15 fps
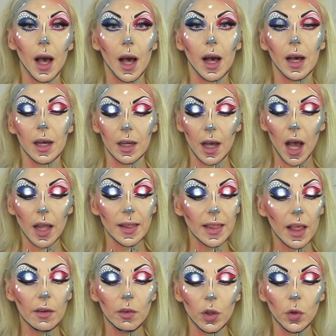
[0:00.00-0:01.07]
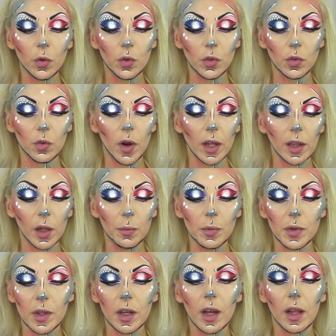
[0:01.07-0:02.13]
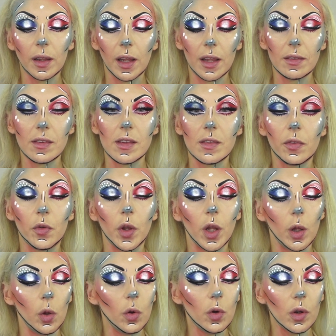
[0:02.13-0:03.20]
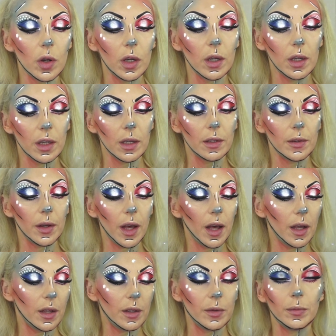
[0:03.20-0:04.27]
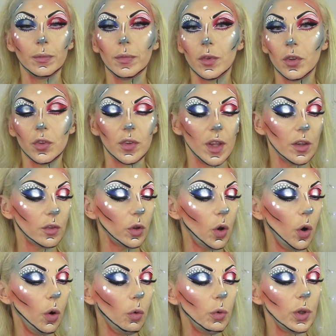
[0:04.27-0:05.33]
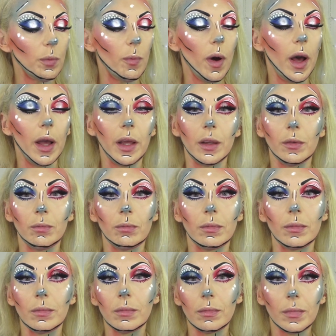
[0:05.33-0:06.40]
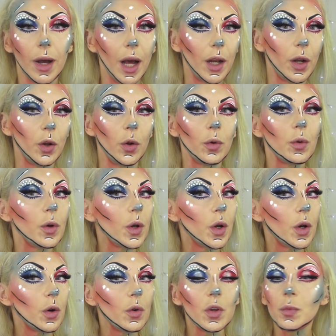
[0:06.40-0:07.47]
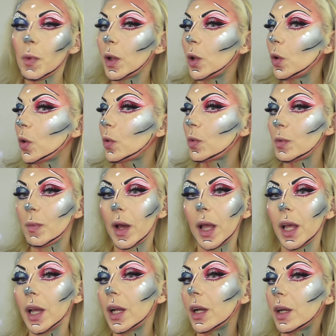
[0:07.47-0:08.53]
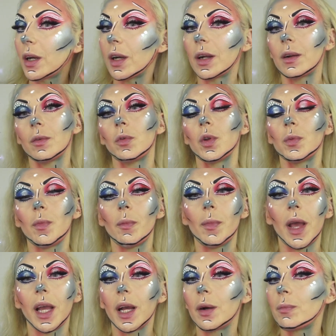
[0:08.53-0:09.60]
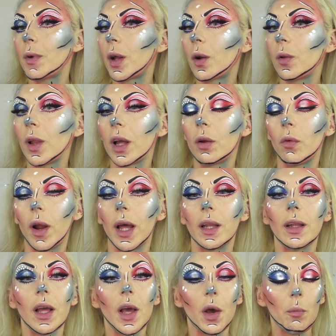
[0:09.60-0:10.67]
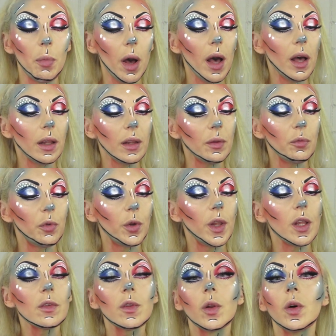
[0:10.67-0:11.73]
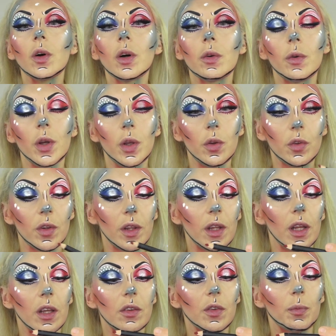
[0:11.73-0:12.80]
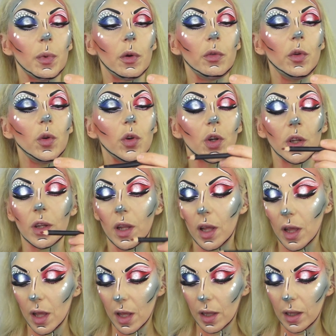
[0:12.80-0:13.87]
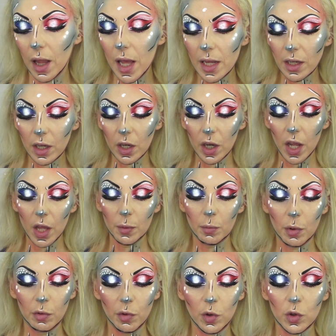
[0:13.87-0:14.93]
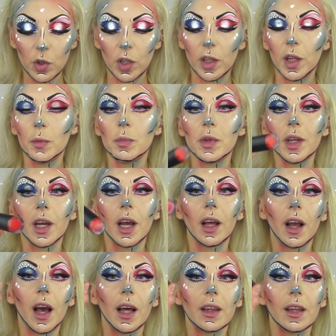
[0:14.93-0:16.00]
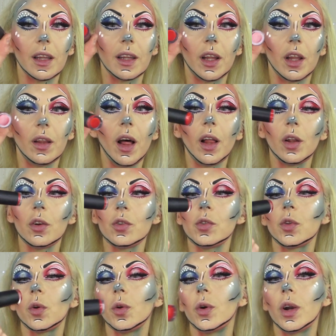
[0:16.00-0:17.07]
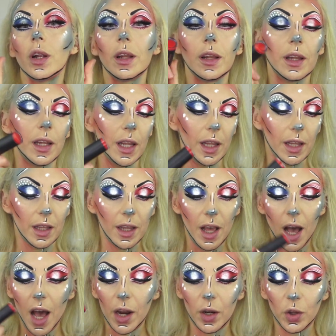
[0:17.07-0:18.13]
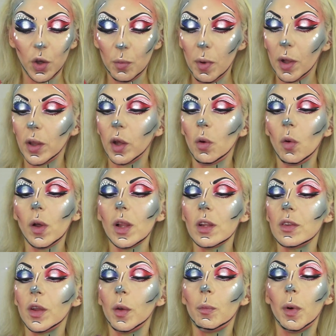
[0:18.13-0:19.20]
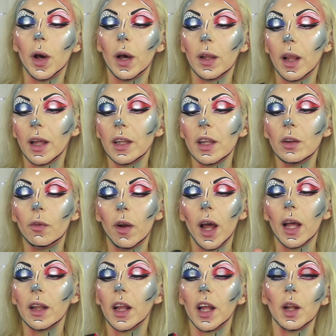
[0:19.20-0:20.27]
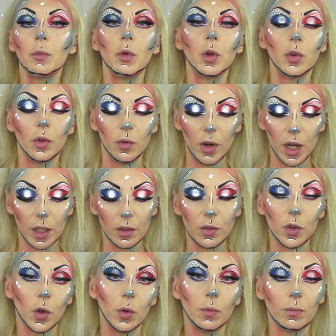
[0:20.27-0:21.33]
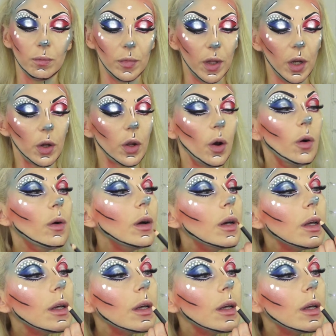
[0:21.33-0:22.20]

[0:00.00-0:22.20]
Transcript: Uh, I never use red lipstick unless it's for the look. Uh, it just doesn't go with my I don't know, with my look, with my hair, with my makeup. I don't like red, but for this look we're using this Profusion liner and Profusion lipstick I got in the dollar store, and I don't know about the quality, but I need red and I'm using red, so there you go.